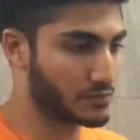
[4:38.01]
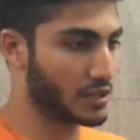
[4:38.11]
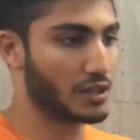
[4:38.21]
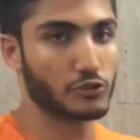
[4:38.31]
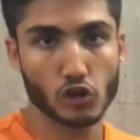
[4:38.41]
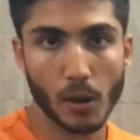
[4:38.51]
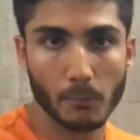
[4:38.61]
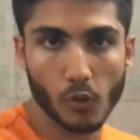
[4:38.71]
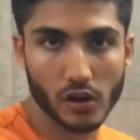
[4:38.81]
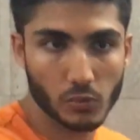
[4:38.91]
the
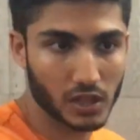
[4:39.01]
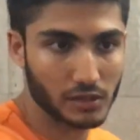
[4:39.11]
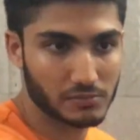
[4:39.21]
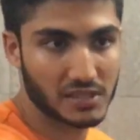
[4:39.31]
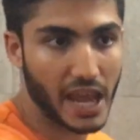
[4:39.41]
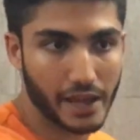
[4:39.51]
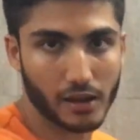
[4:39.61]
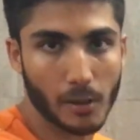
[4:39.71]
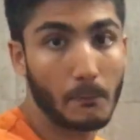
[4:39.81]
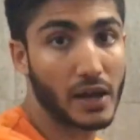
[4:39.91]
job board will
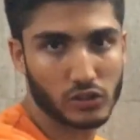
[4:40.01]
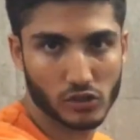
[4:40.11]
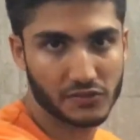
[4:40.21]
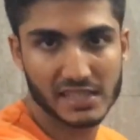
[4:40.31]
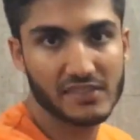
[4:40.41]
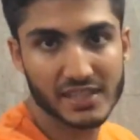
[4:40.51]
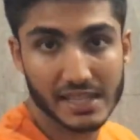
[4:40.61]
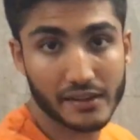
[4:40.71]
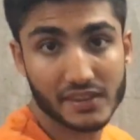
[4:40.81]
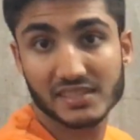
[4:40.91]
take a bunch of
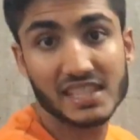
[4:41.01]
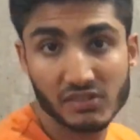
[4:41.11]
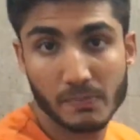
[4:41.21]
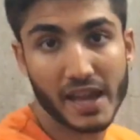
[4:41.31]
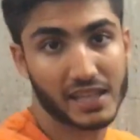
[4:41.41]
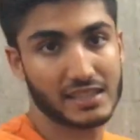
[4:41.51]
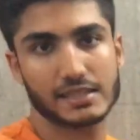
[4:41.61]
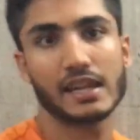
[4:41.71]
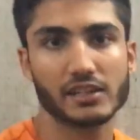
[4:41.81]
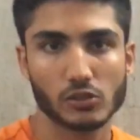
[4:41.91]
CVs out of the CV bank and
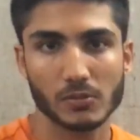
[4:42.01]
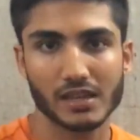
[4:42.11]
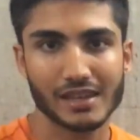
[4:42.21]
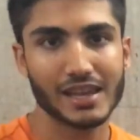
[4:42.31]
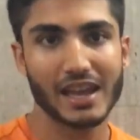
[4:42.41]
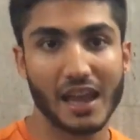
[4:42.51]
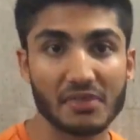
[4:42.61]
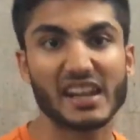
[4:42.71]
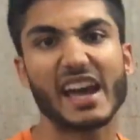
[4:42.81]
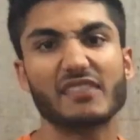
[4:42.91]
send it to me,
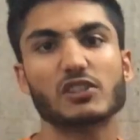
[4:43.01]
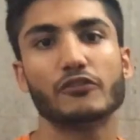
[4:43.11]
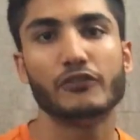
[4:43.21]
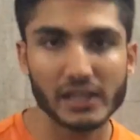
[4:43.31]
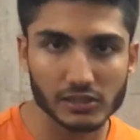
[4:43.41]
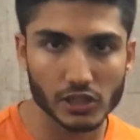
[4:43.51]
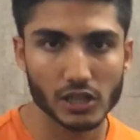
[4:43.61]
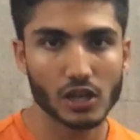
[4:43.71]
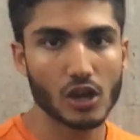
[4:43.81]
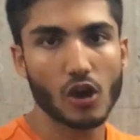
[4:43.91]
and then I have to
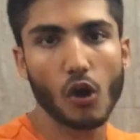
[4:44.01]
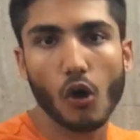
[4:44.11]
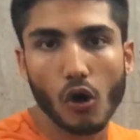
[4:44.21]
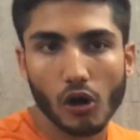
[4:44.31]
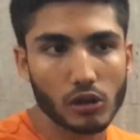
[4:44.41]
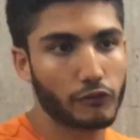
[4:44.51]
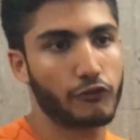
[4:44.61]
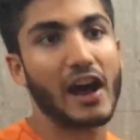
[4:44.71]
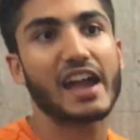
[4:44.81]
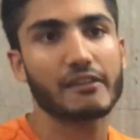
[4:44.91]
filter all
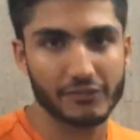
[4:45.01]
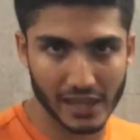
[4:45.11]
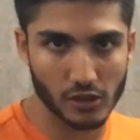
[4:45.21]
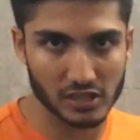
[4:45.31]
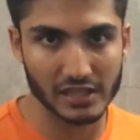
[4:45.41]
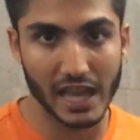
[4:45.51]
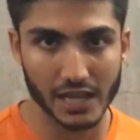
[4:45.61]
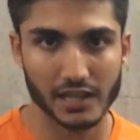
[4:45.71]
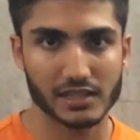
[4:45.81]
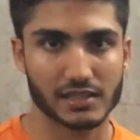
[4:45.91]
5,000
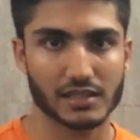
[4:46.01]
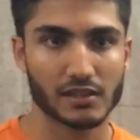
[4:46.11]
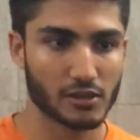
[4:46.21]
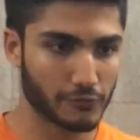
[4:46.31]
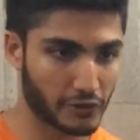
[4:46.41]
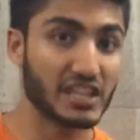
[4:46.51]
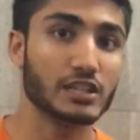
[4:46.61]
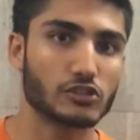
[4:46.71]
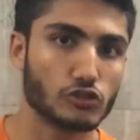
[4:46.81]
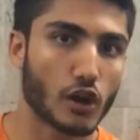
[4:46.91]
candidates for
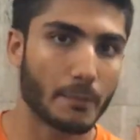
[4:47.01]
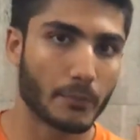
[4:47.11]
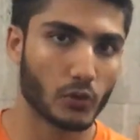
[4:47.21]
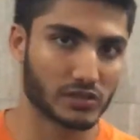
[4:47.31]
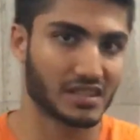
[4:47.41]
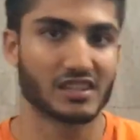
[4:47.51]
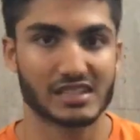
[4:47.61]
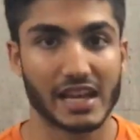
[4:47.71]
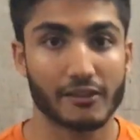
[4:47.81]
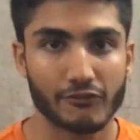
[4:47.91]
each job post, and
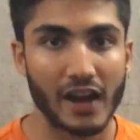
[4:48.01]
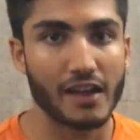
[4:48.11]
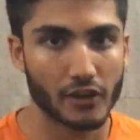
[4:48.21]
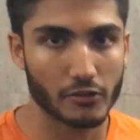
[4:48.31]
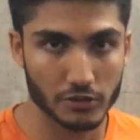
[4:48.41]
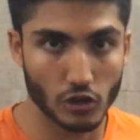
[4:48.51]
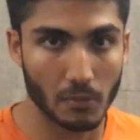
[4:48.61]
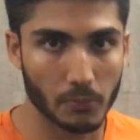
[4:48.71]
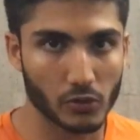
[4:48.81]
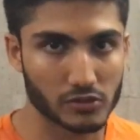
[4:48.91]
there's like 500
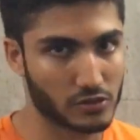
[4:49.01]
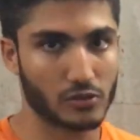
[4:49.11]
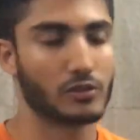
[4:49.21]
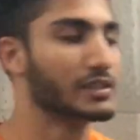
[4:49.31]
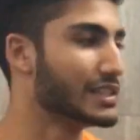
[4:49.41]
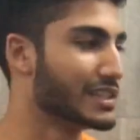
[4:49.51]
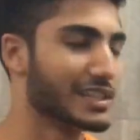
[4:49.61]
job posts. So